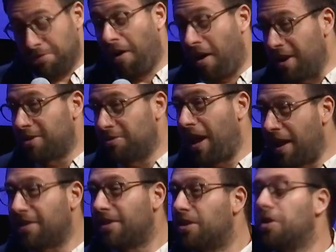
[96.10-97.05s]
far into
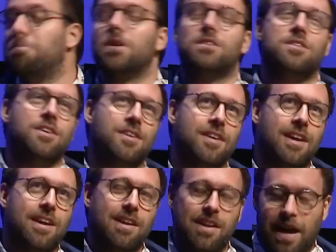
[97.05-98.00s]
that, you know, but
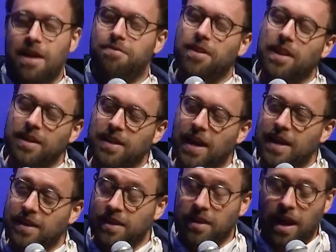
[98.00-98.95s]
I feel like
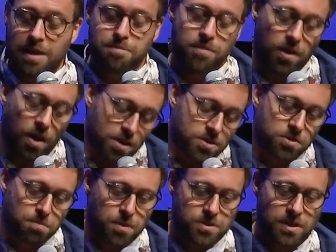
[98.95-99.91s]
that, and I
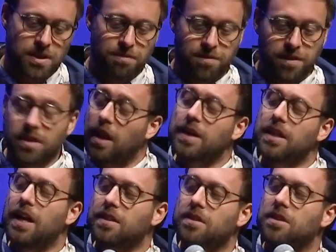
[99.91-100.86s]
also personally feel like
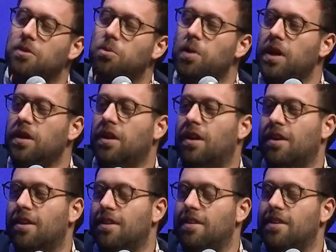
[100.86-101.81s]
that in a way.
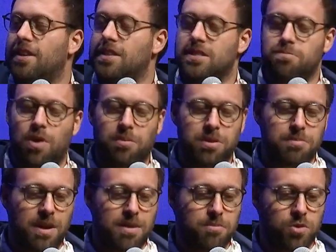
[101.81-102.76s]
It's probably
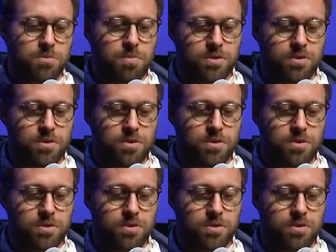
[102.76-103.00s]
my most